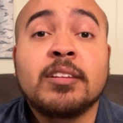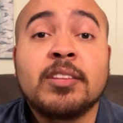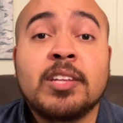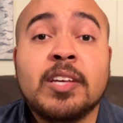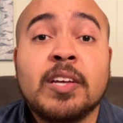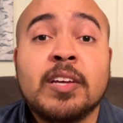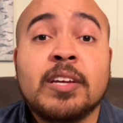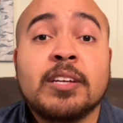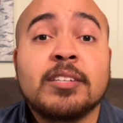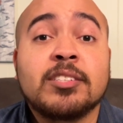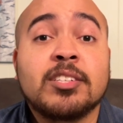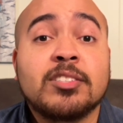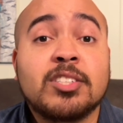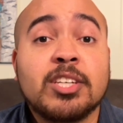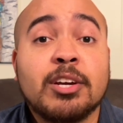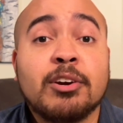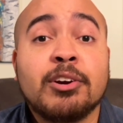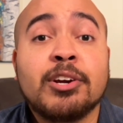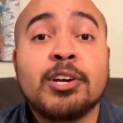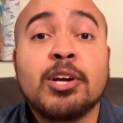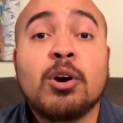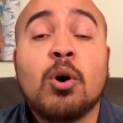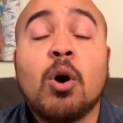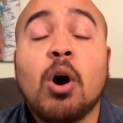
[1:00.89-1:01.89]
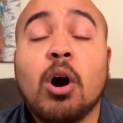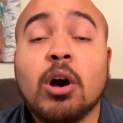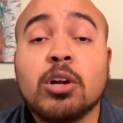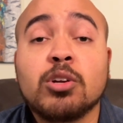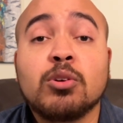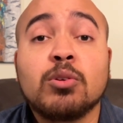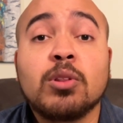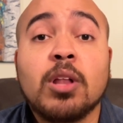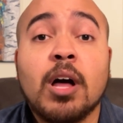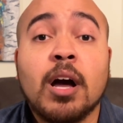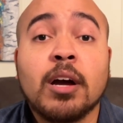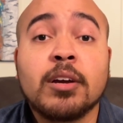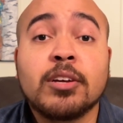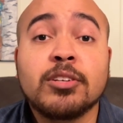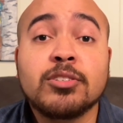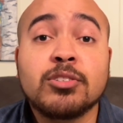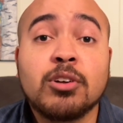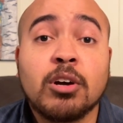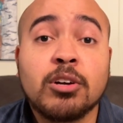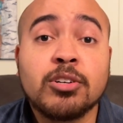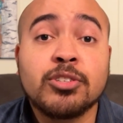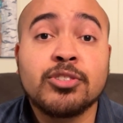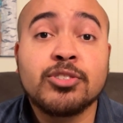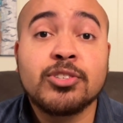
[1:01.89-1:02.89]
the D'Addario Auto Lock
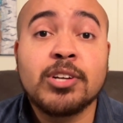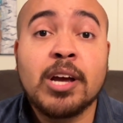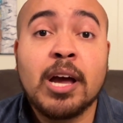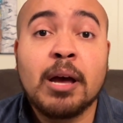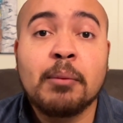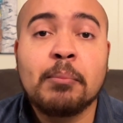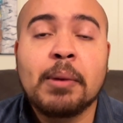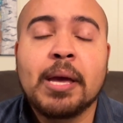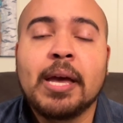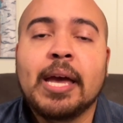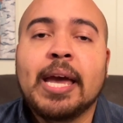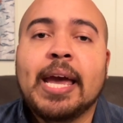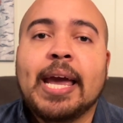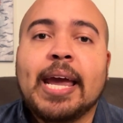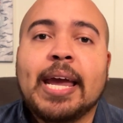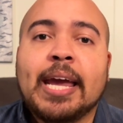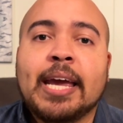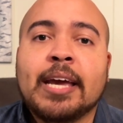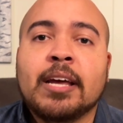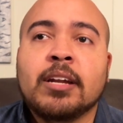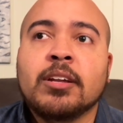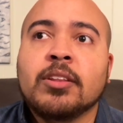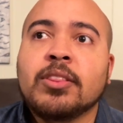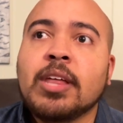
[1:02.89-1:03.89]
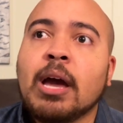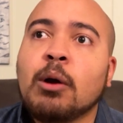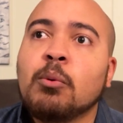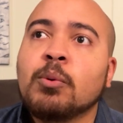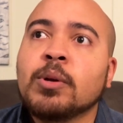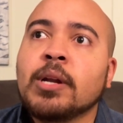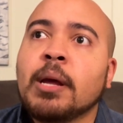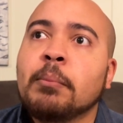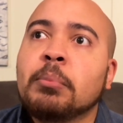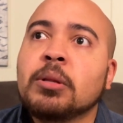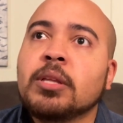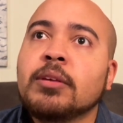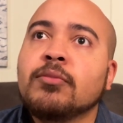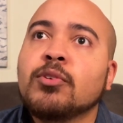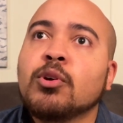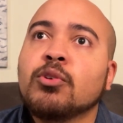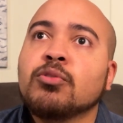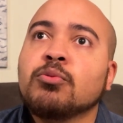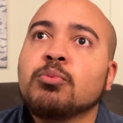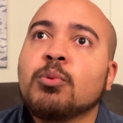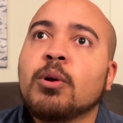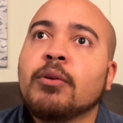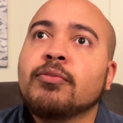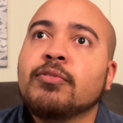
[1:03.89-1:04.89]
guitar strap, and that one I believe goes
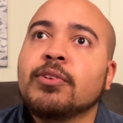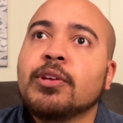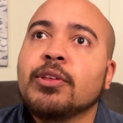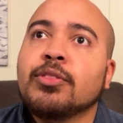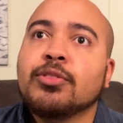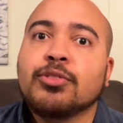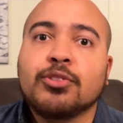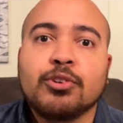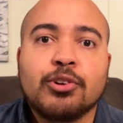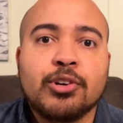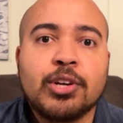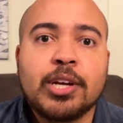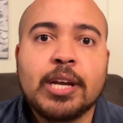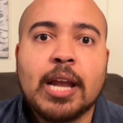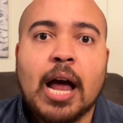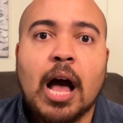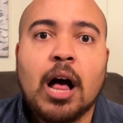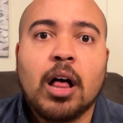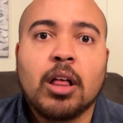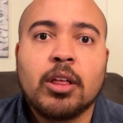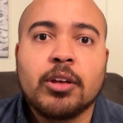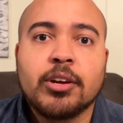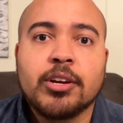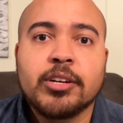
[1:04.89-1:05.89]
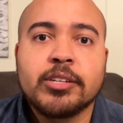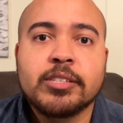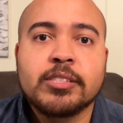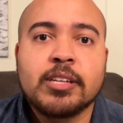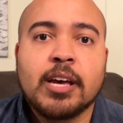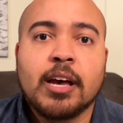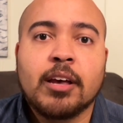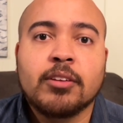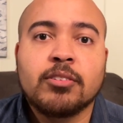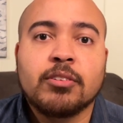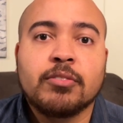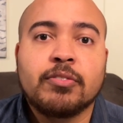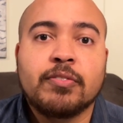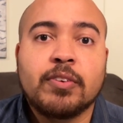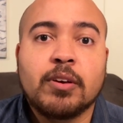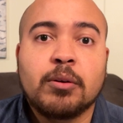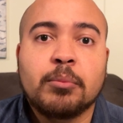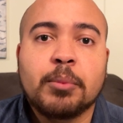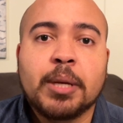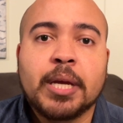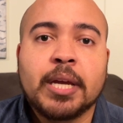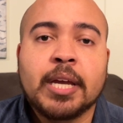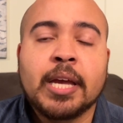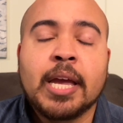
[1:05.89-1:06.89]
for roughly $30 as of
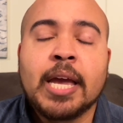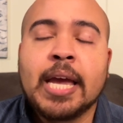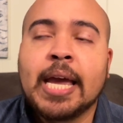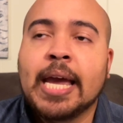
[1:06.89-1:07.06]
filming.